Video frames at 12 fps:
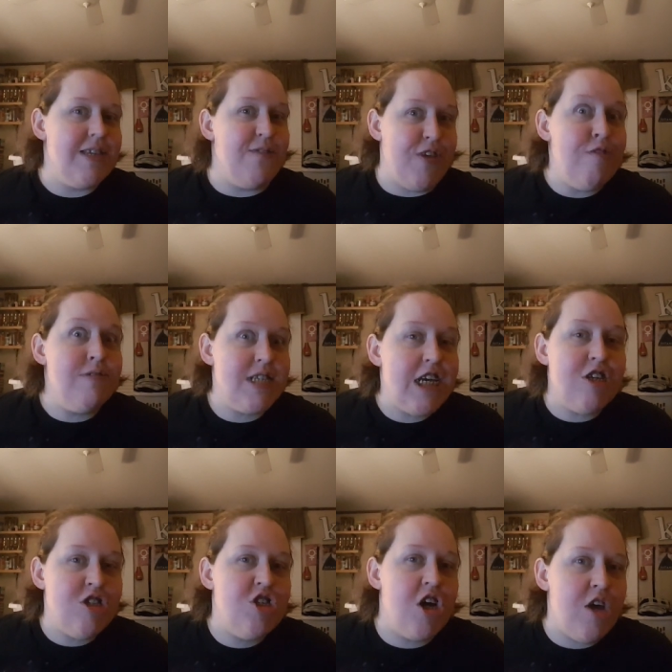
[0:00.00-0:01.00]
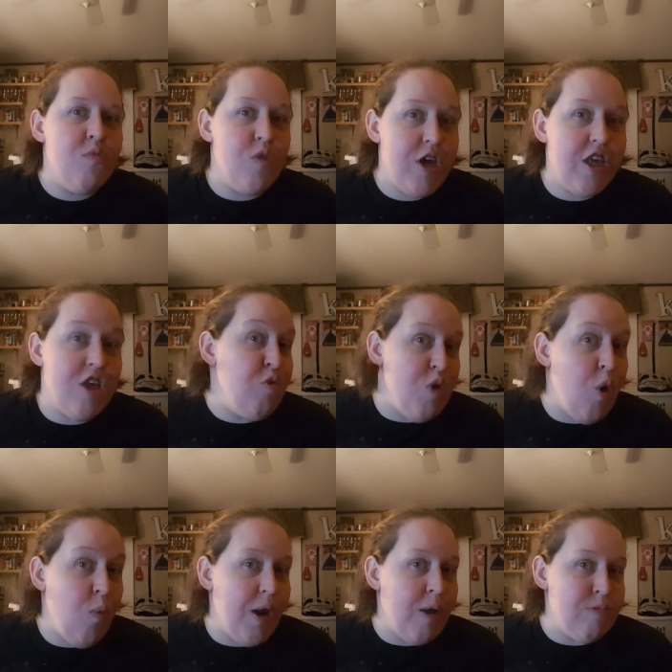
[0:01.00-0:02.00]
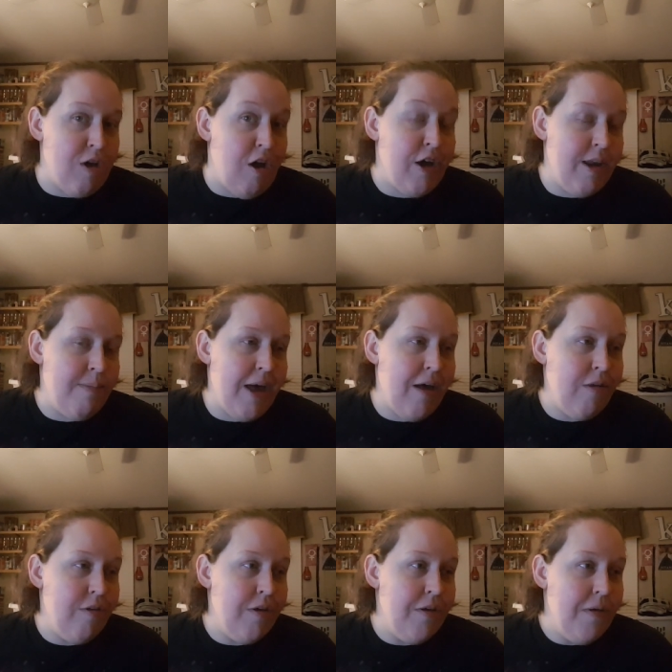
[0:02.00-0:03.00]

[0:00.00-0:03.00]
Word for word: if you've seen John Wick, you know what I'm talking about.